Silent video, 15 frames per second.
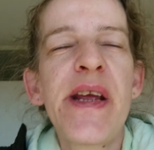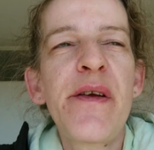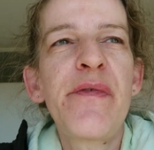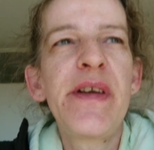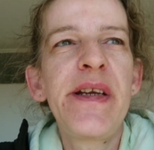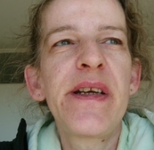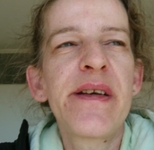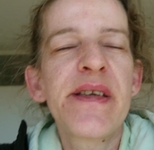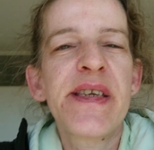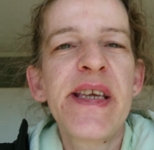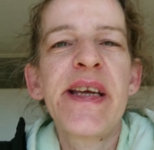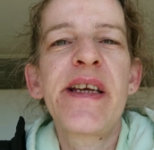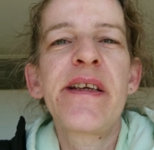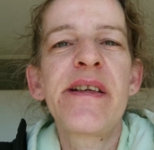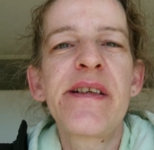every
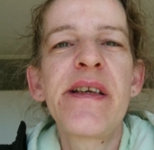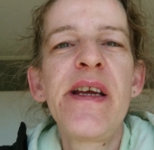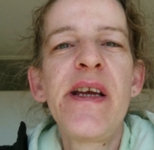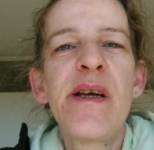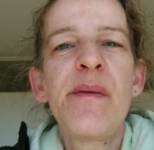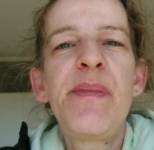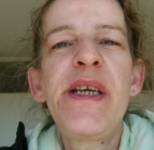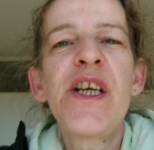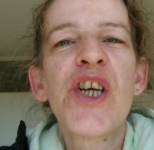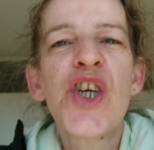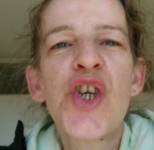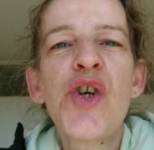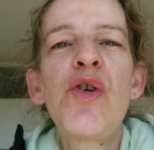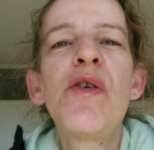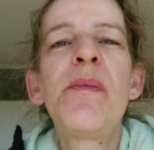second being
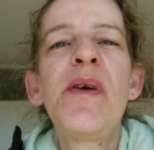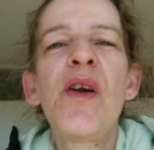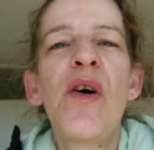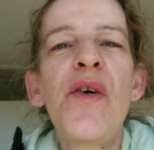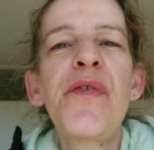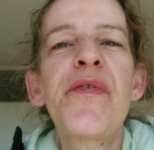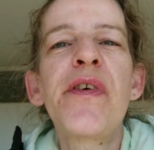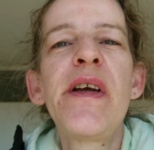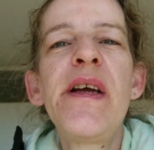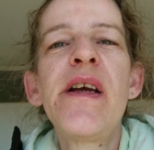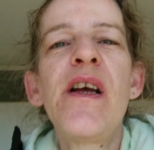showable off.